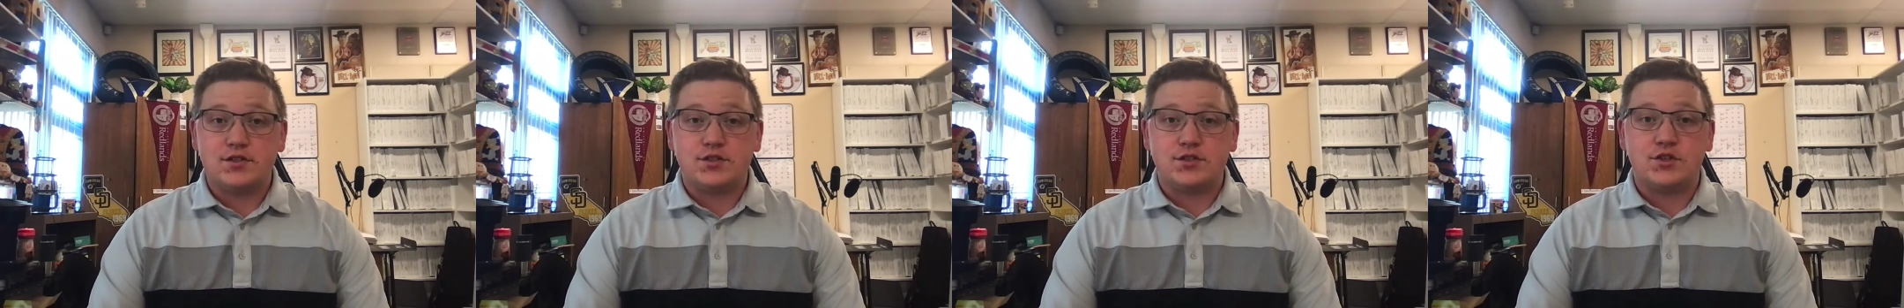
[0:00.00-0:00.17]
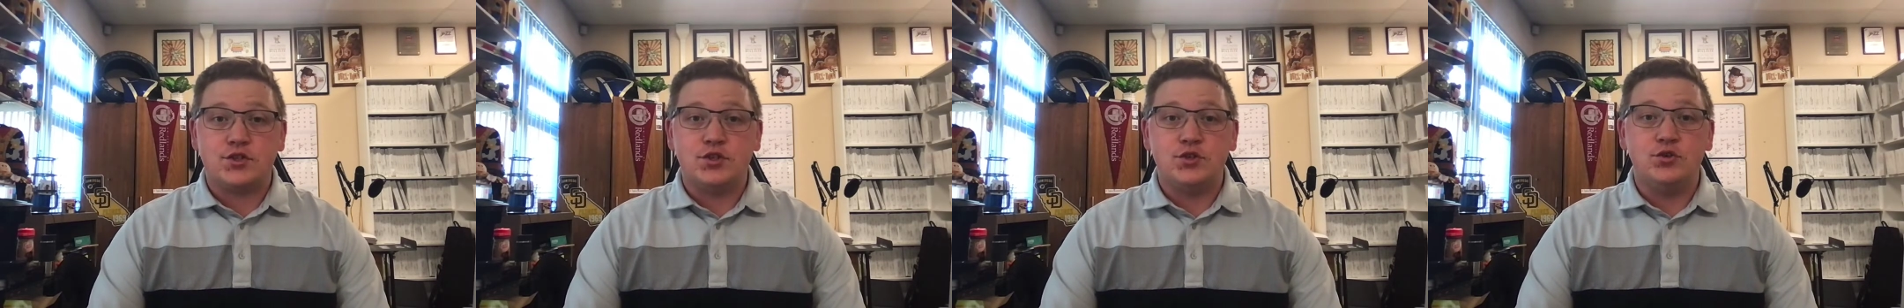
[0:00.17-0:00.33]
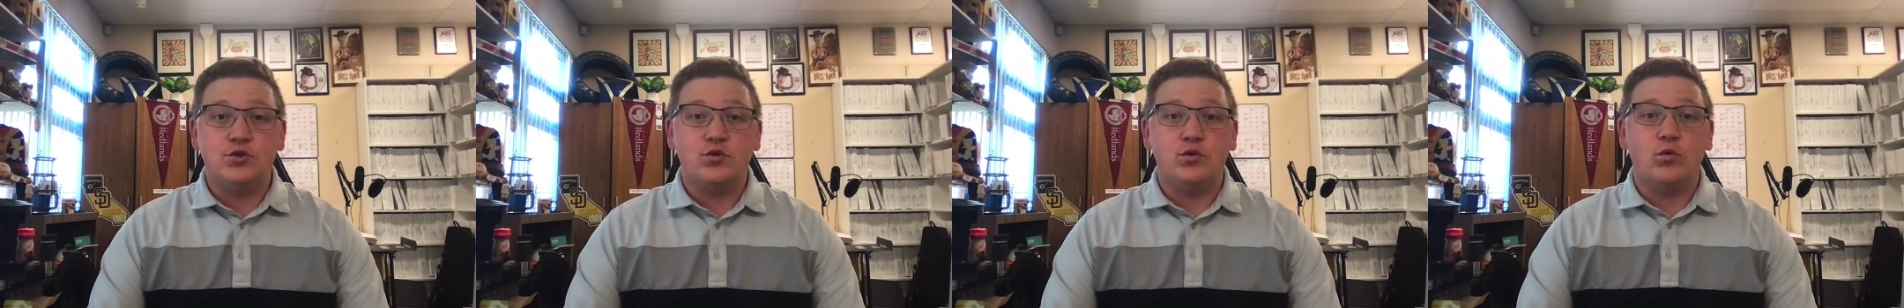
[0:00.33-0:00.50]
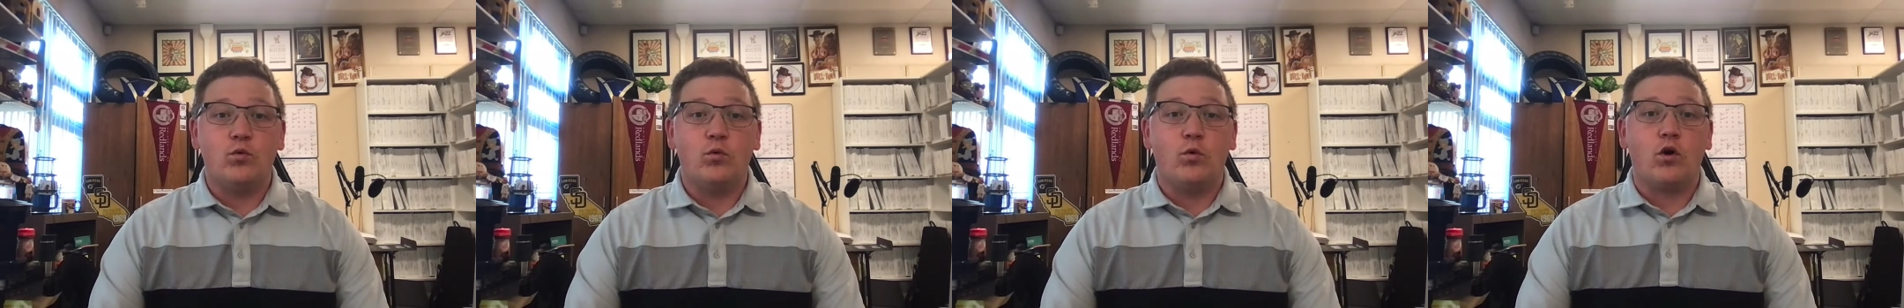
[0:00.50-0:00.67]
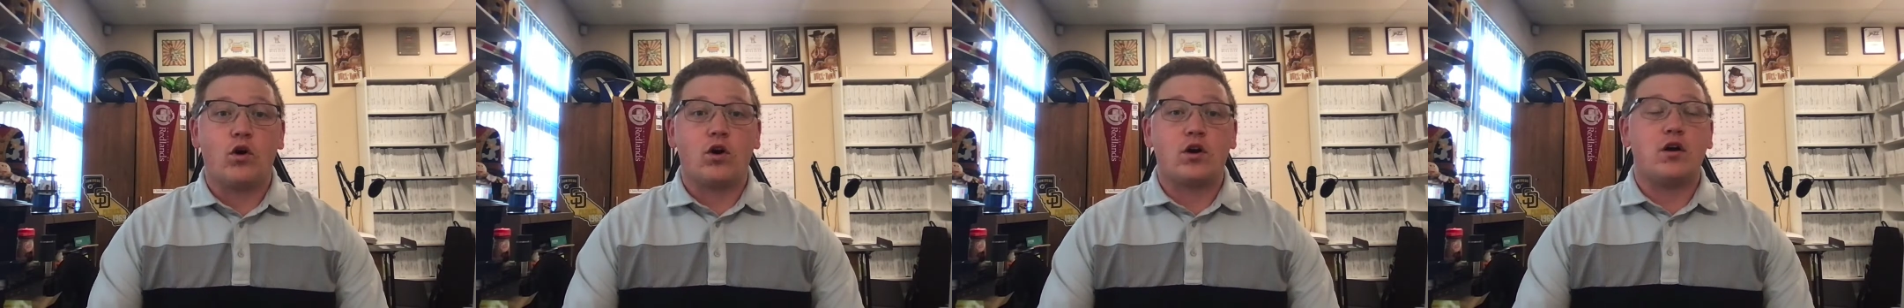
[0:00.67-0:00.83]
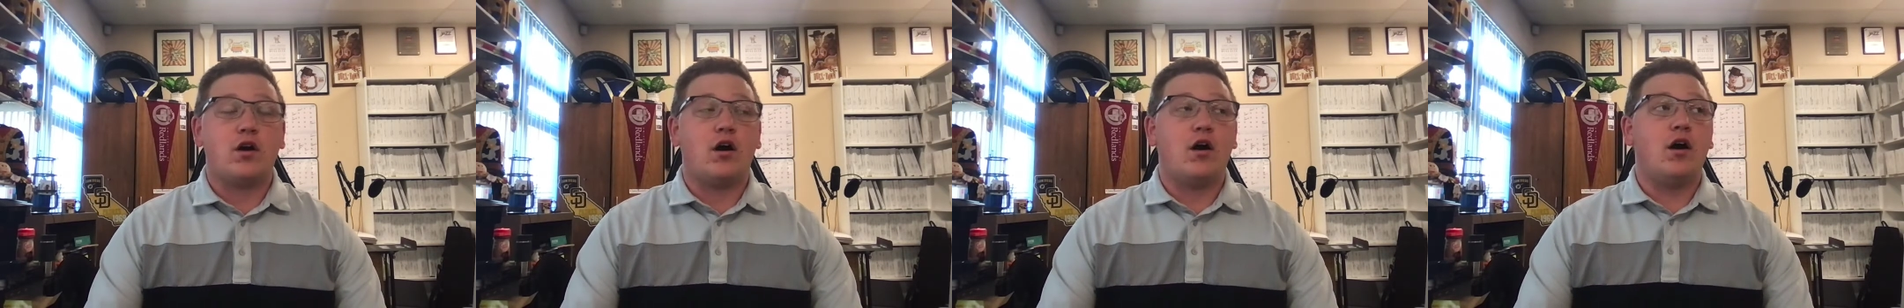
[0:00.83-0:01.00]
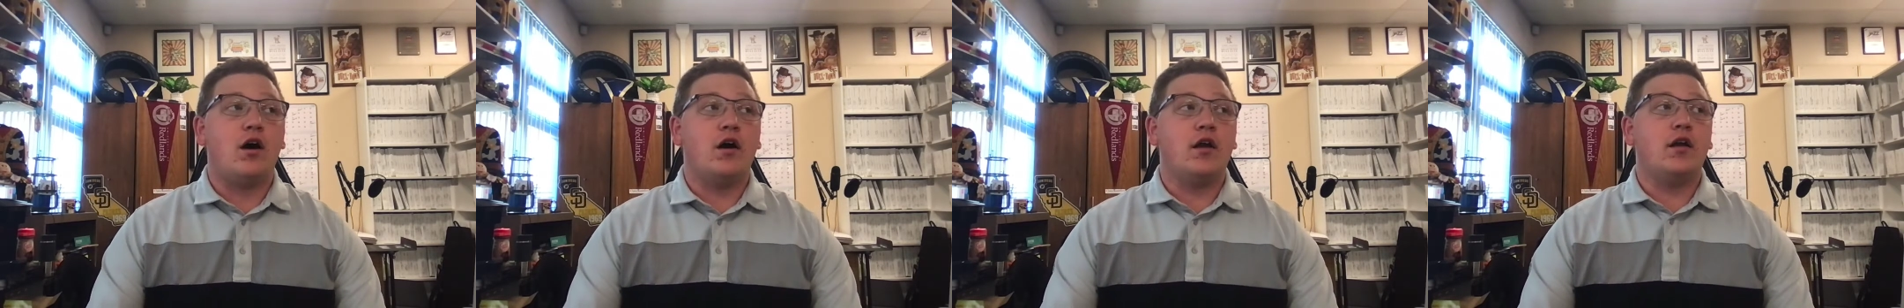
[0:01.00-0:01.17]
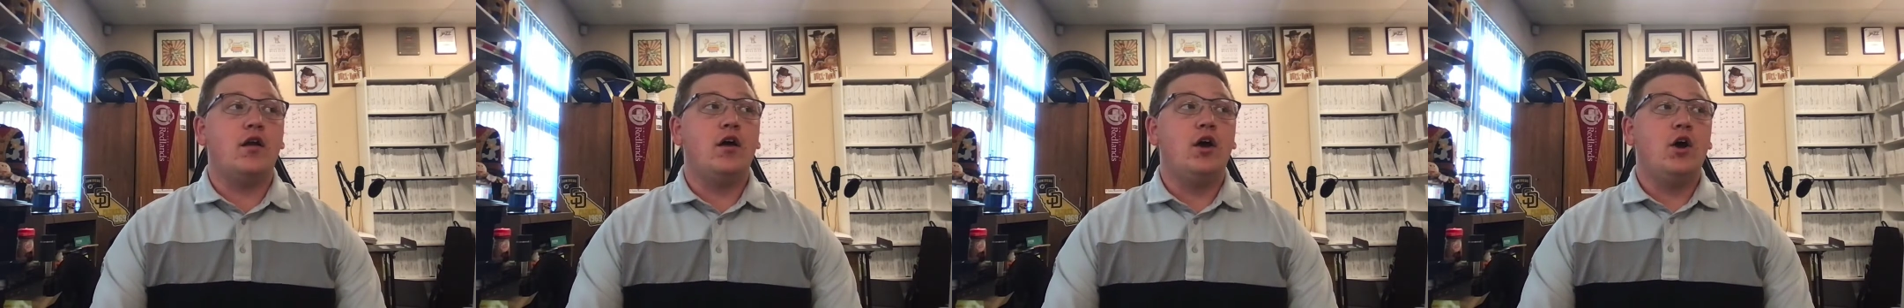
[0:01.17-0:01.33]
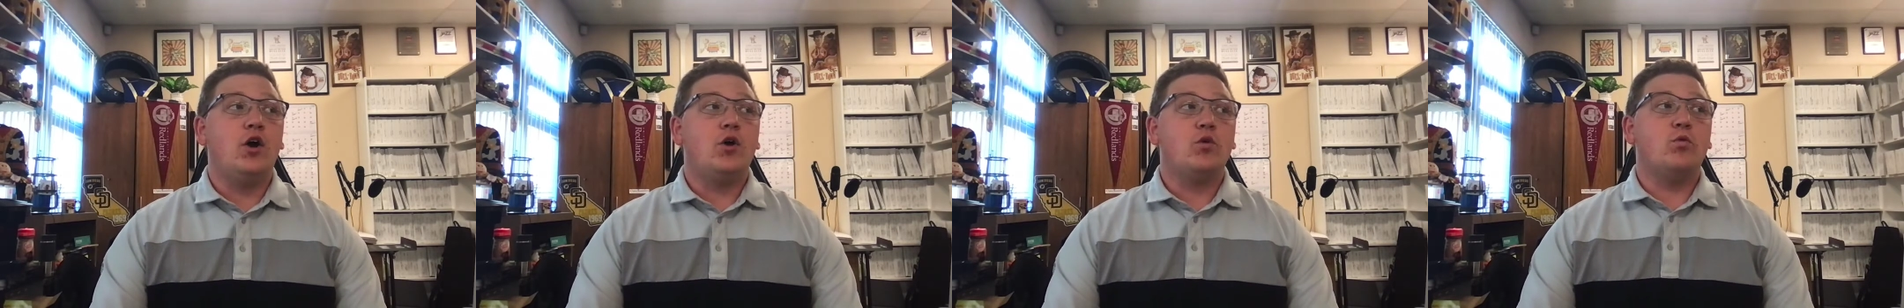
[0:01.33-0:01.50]
to work on
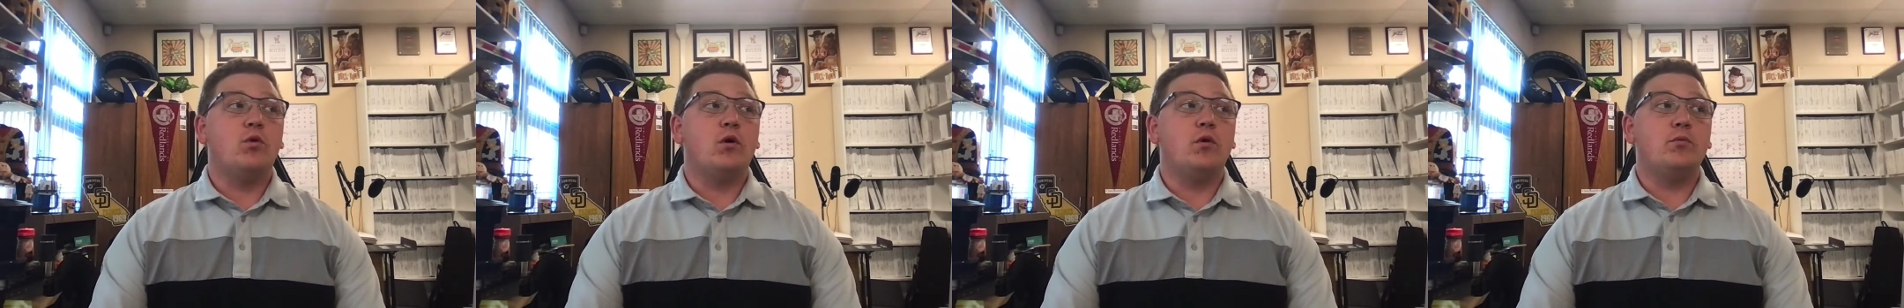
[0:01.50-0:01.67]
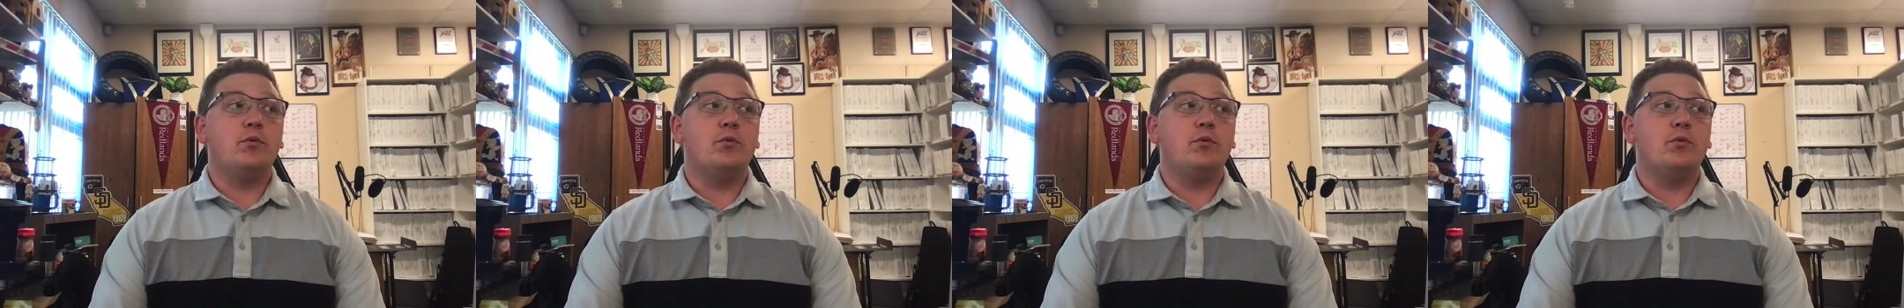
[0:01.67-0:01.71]
what